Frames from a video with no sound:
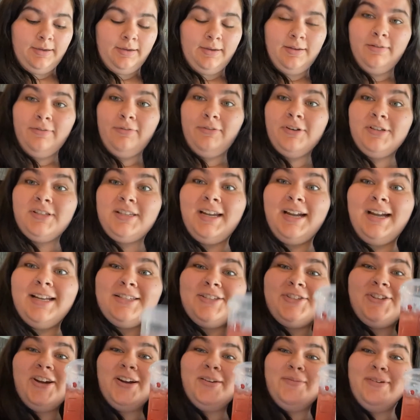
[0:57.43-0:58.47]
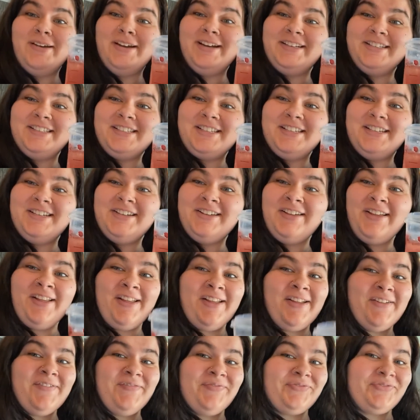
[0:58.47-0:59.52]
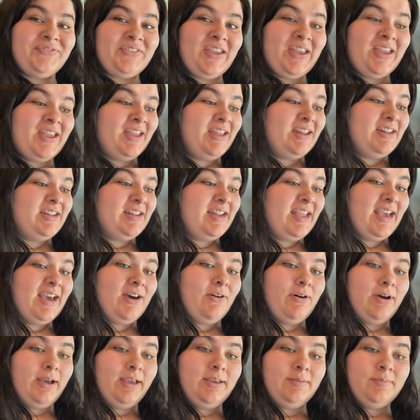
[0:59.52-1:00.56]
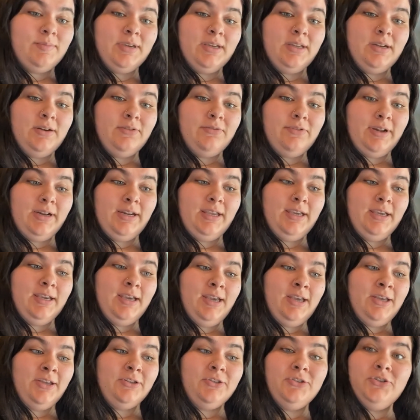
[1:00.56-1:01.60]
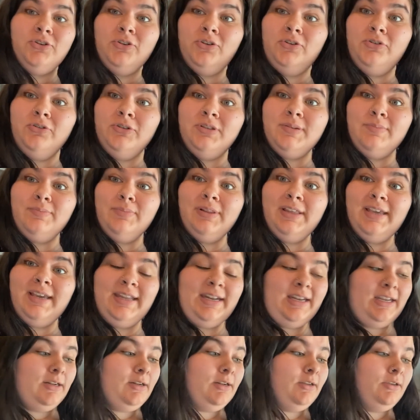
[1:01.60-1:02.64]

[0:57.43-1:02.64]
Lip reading: First I got Starbucks. Now I am getting ready to do some planning.